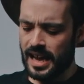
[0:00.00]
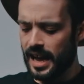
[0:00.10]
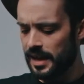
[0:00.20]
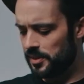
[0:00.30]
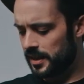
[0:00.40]

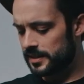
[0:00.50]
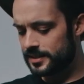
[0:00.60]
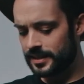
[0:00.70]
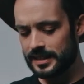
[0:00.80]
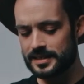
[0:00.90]
I think
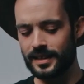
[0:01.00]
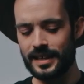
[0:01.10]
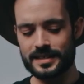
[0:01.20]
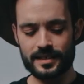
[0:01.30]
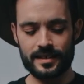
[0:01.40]

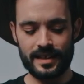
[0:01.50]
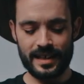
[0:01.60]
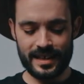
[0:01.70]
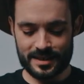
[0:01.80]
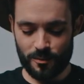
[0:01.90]

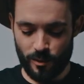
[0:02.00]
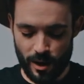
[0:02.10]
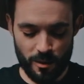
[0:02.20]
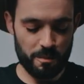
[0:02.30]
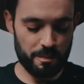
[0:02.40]
it's a
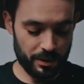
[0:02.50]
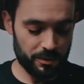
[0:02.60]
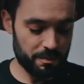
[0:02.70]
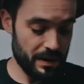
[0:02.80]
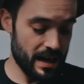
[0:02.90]

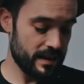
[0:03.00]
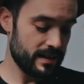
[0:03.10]
well-built bag.